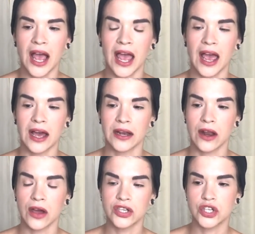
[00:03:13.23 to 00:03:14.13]
And
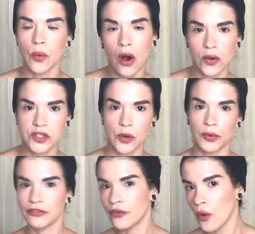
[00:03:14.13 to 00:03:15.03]
to also,
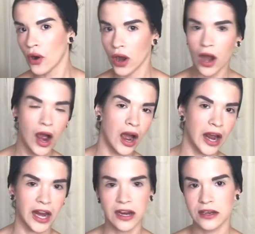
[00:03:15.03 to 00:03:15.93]
before
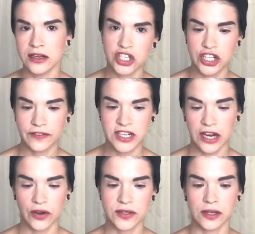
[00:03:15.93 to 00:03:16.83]
I shift
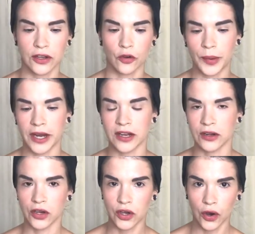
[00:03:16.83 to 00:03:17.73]
gears a little bit
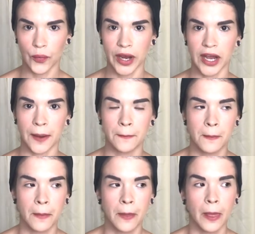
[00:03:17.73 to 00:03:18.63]
and go in,
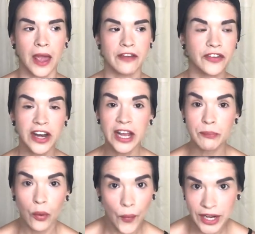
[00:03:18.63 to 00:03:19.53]
if at any
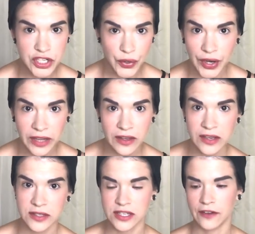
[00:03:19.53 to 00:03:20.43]
point during
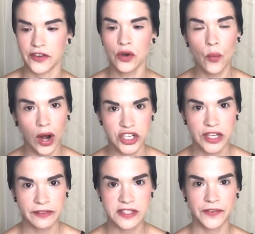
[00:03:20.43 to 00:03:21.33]
this, if you're
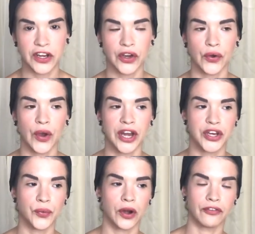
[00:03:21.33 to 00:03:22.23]
watching this video and
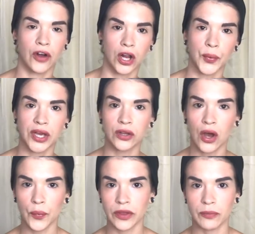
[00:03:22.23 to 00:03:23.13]
you are following
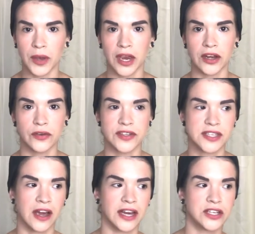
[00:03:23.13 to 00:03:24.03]
along with me and you
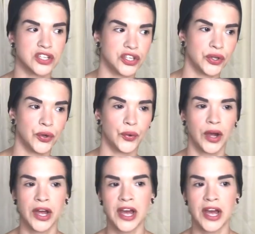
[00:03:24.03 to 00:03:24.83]
decide to